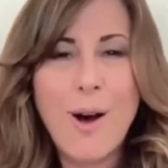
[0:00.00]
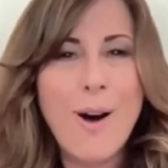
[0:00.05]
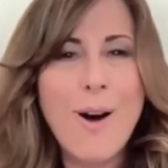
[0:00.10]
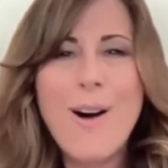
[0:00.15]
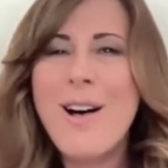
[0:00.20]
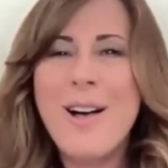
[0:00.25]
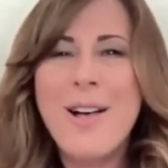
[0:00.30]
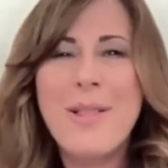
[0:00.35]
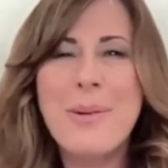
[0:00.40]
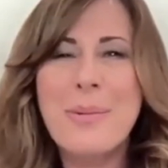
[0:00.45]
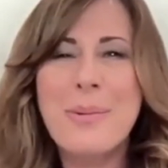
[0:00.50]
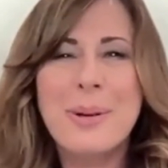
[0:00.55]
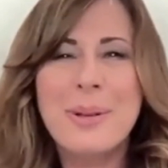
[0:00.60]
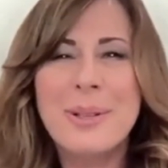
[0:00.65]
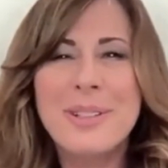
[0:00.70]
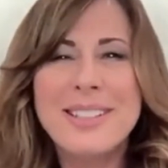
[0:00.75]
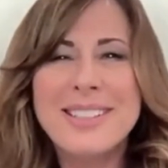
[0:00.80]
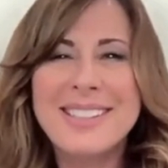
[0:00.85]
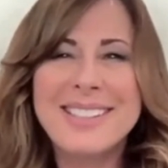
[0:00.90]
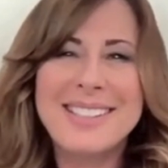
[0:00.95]
"All the
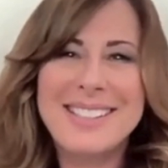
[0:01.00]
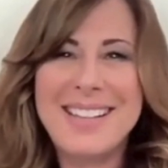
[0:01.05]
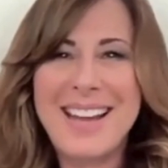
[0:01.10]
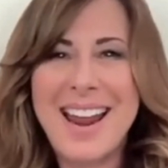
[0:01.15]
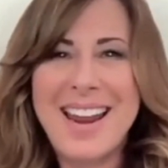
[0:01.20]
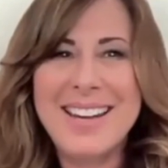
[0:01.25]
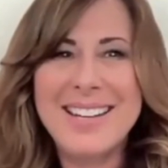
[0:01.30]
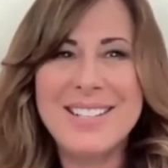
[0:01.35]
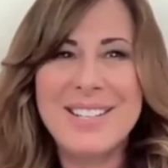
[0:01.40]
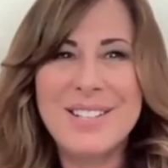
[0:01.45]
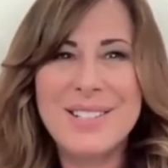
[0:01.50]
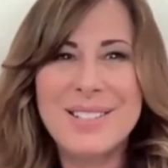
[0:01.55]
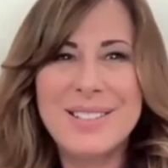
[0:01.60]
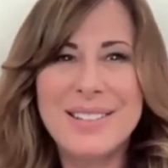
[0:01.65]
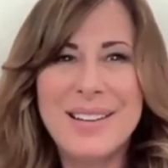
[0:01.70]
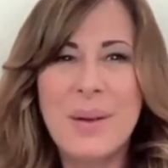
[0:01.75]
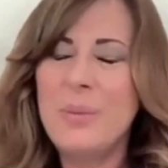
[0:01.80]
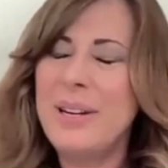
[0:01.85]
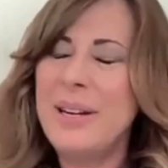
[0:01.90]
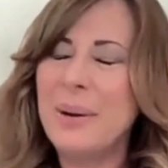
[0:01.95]
world is a stage,
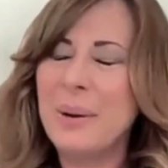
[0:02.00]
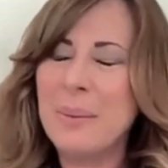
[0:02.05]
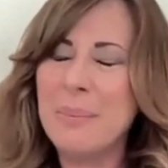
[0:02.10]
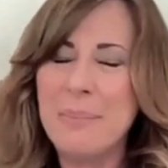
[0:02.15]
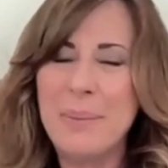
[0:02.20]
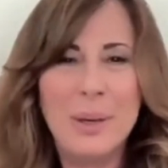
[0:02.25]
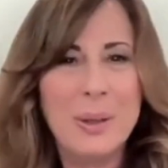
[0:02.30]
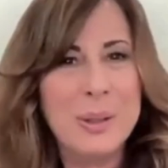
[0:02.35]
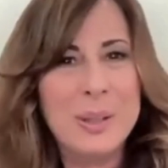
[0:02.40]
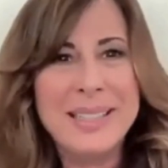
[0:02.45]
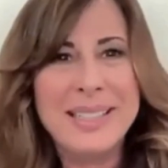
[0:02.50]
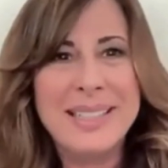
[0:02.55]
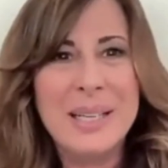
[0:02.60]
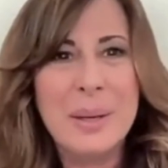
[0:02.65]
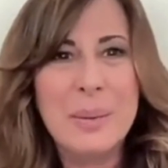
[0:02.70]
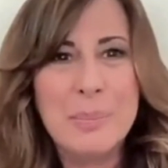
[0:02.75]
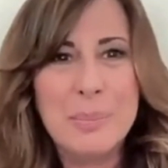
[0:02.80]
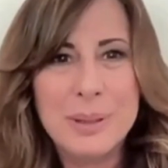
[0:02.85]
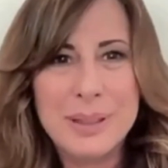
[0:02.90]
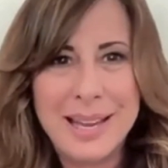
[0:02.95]
and we are merely
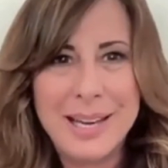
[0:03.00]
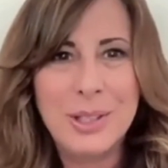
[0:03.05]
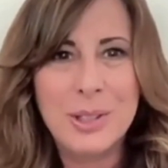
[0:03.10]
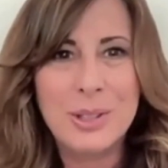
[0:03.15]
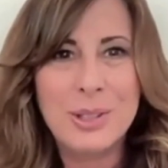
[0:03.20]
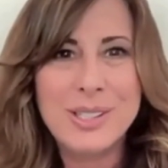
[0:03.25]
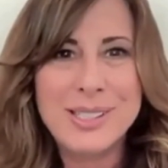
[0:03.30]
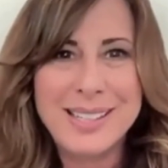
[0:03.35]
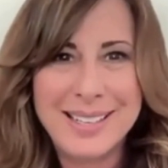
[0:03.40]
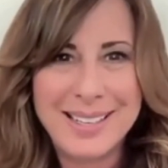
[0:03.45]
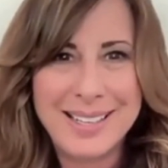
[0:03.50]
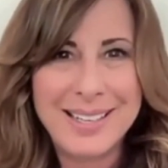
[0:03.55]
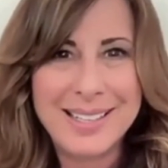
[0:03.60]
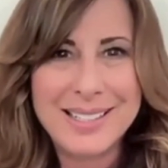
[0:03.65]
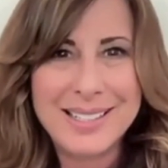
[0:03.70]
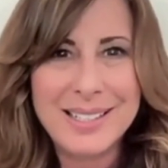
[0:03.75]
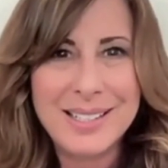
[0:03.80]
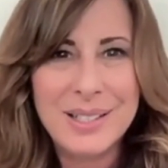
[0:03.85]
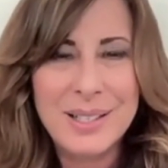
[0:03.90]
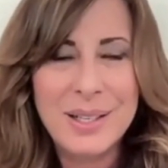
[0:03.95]
players in it."